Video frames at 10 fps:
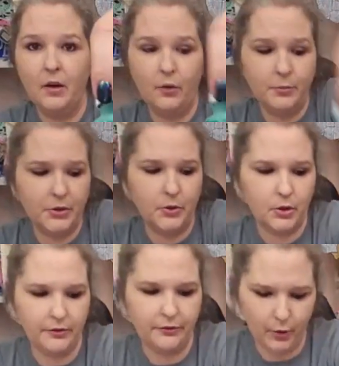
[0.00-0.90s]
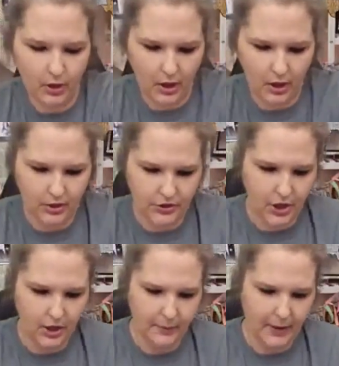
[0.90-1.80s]
Home Decor Folk Art
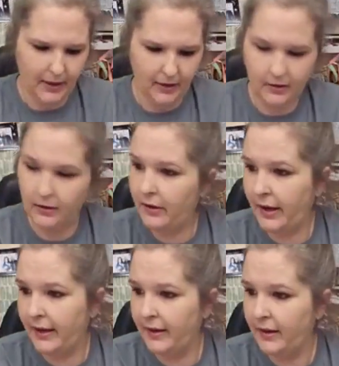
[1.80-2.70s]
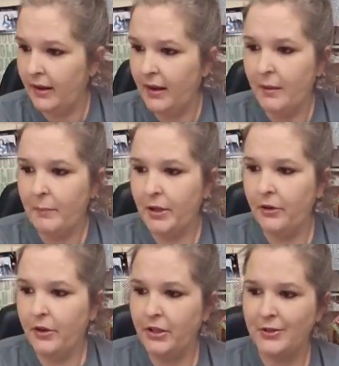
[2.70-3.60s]
chalk paint, okay? But
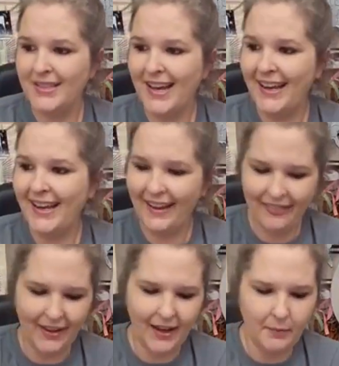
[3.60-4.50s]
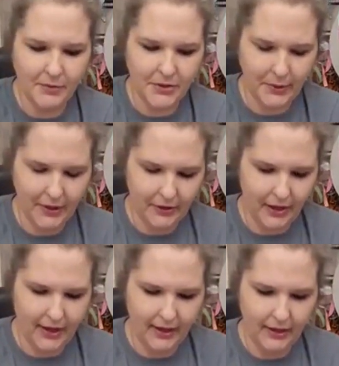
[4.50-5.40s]
you can use, hi Kathy, I'm doing
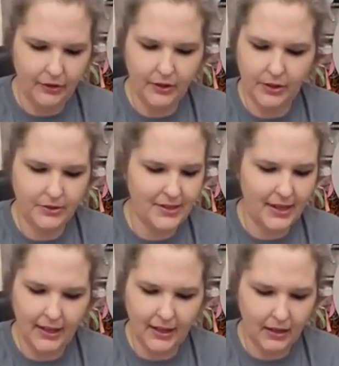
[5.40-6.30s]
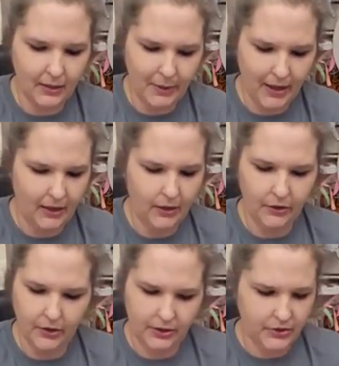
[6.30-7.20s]
great. You can use any kind of paint.
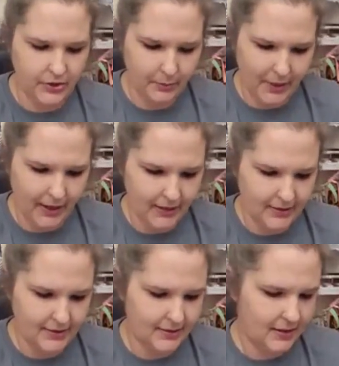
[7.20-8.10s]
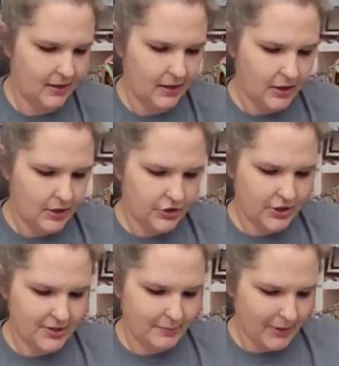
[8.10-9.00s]
You can use our paste.
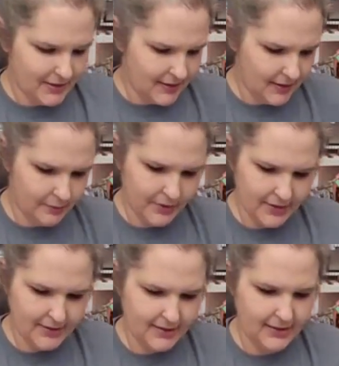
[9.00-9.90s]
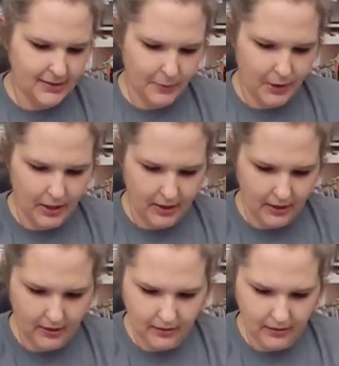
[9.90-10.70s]
Just mix it in with the sea spray.